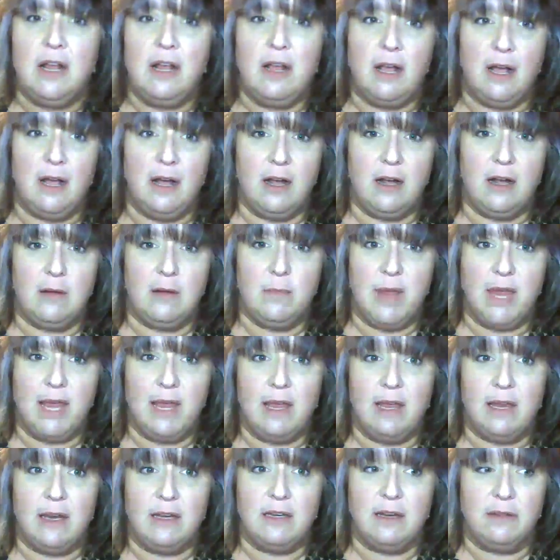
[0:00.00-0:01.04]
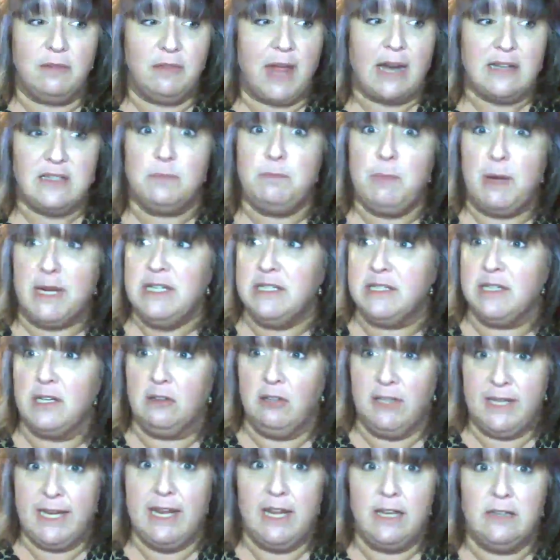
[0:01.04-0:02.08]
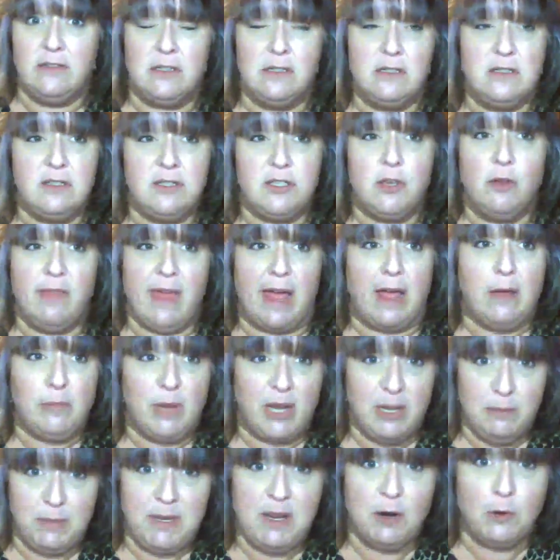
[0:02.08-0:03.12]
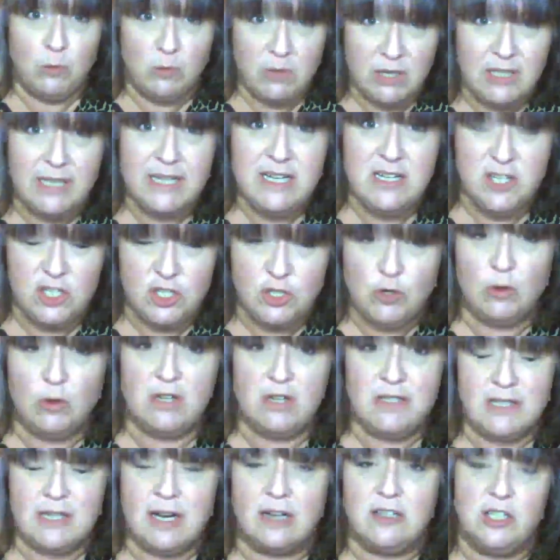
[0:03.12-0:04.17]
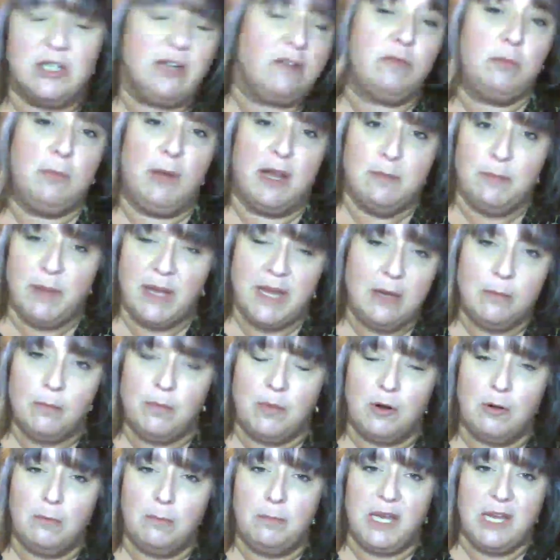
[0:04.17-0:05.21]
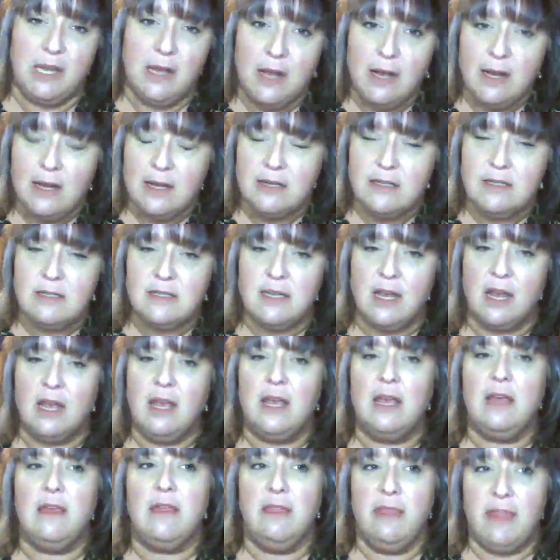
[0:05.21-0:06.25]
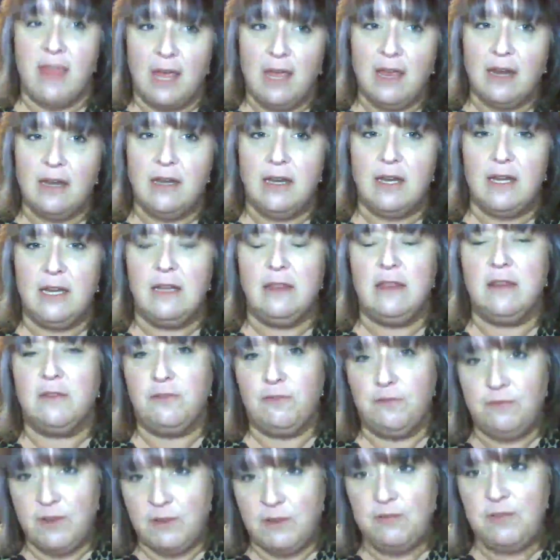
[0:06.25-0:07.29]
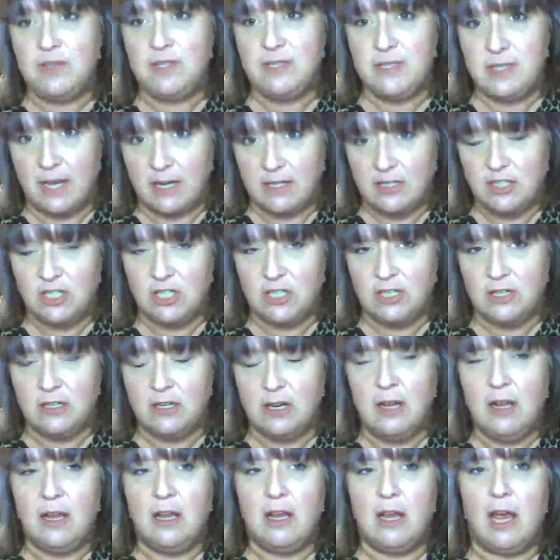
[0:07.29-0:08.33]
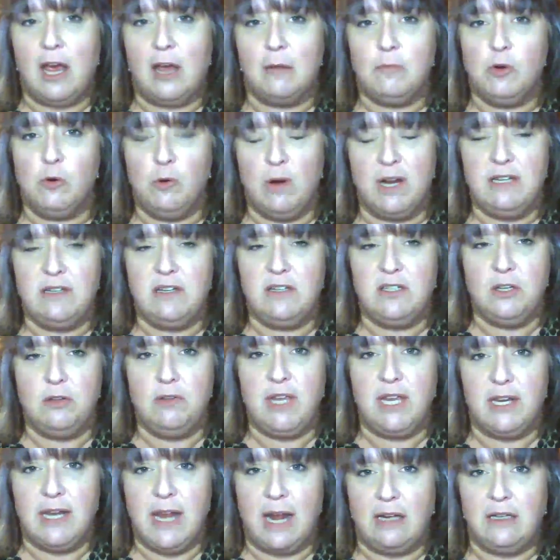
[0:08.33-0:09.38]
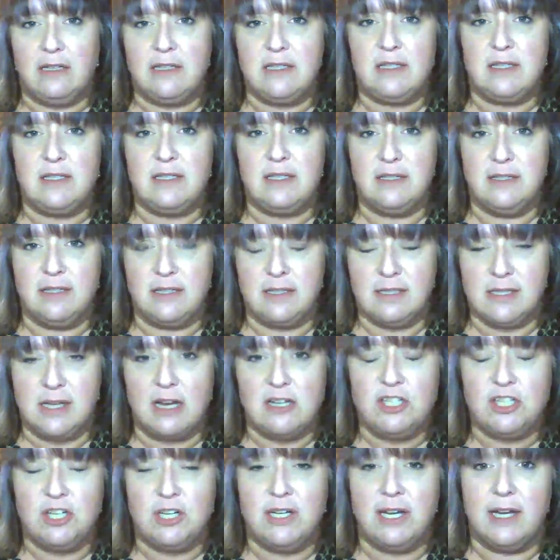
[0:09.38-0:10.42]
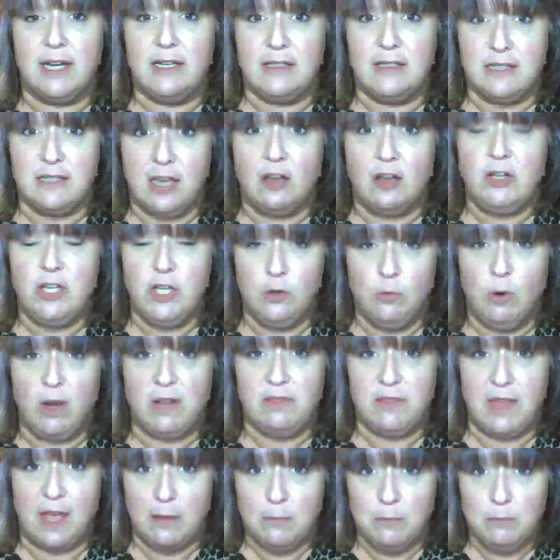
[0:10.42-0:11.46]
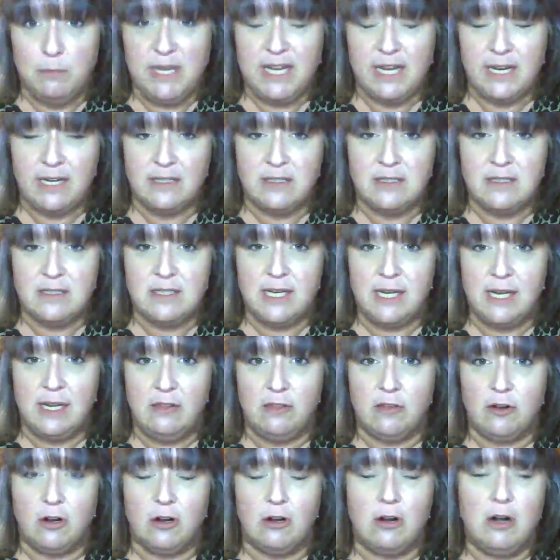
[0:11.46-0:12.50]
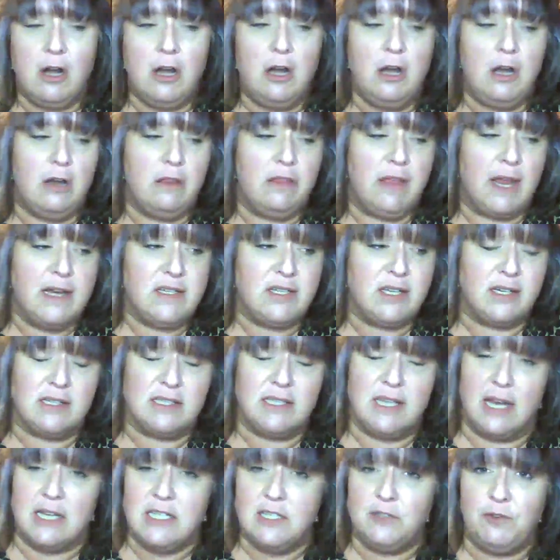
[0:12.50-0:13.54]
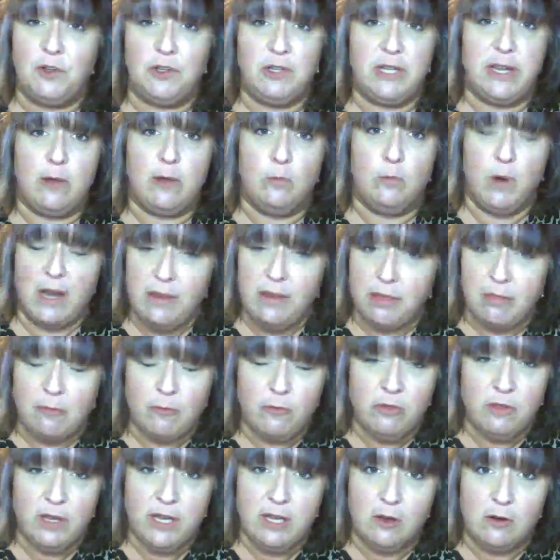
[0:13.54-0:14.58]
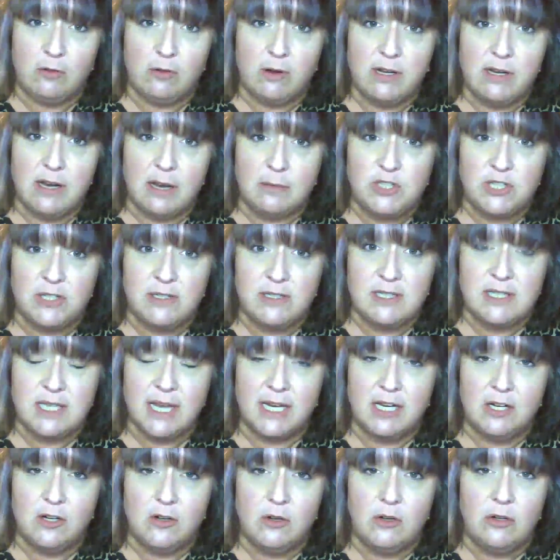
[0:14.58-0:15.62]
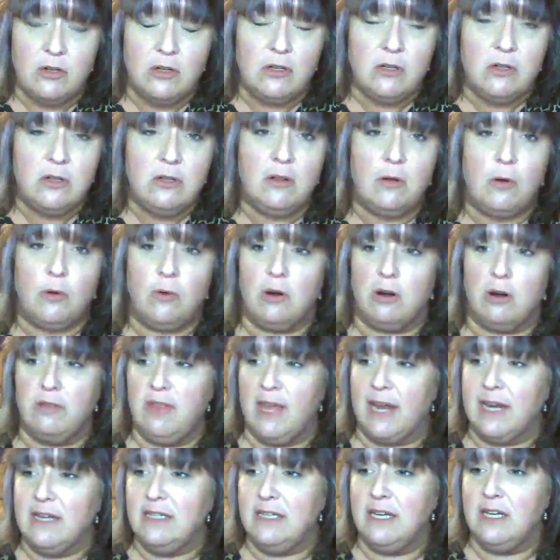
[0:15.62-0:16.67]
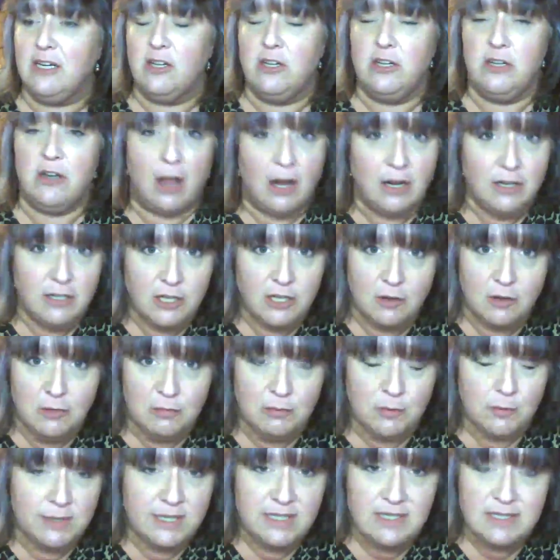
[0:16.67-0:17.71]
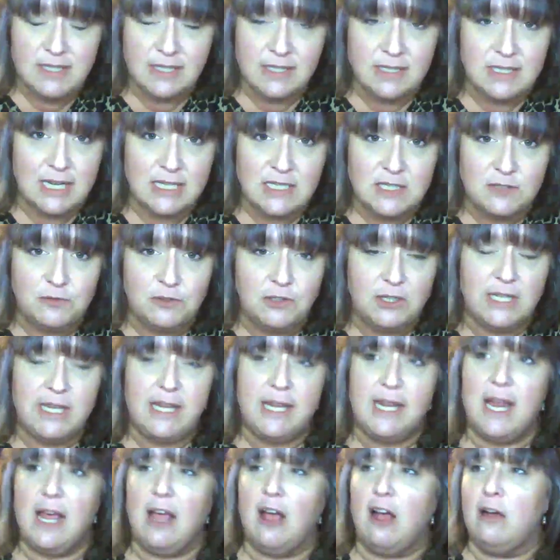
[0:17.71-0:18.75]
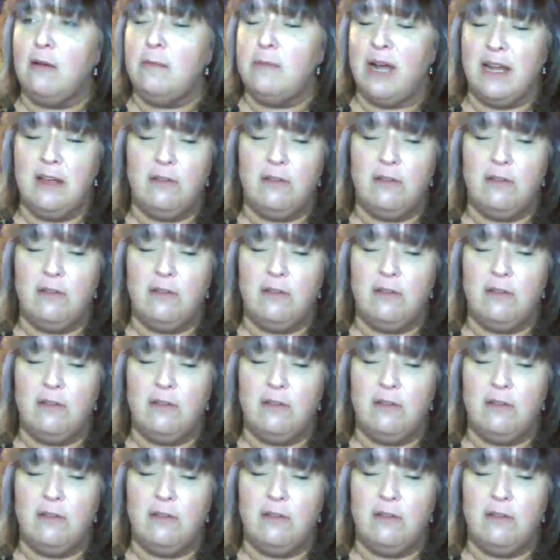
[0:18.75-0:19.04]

and that's basically it. So that might be a really short section of my paper, because then in the 5th section, I'm going to do the analysis and discussion and tell you what that means. Either they successfully went through the guilt redemption cycle, or they did not go through it successfully. How am I